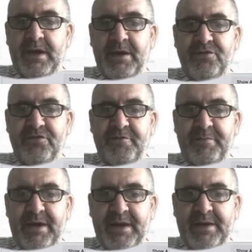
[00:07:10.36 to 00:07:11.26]
some of
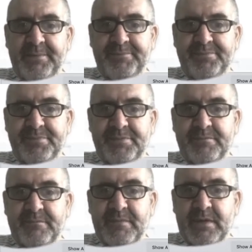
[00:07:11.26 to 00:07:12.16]
my,
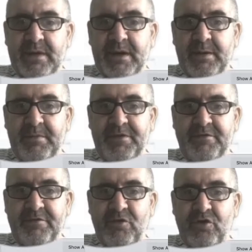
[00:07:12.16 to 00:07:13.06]
and
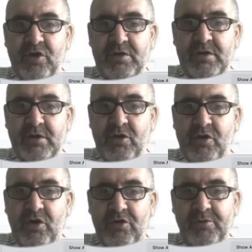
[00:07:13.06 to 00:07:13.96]
they've all got long
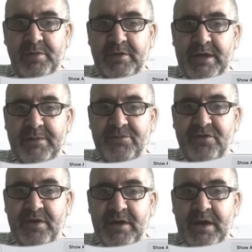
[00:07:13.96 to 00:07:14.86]
horrible names.
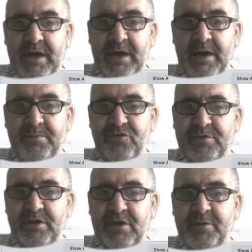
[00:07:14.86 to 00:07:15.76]
So I'm
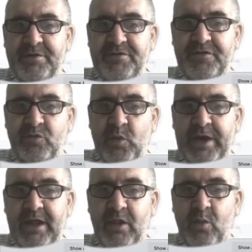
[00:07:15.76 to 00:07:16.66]
going to come into this
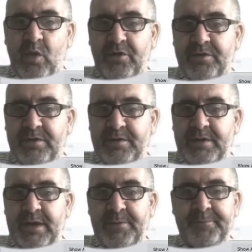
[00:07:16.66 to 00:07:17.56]
whale one now.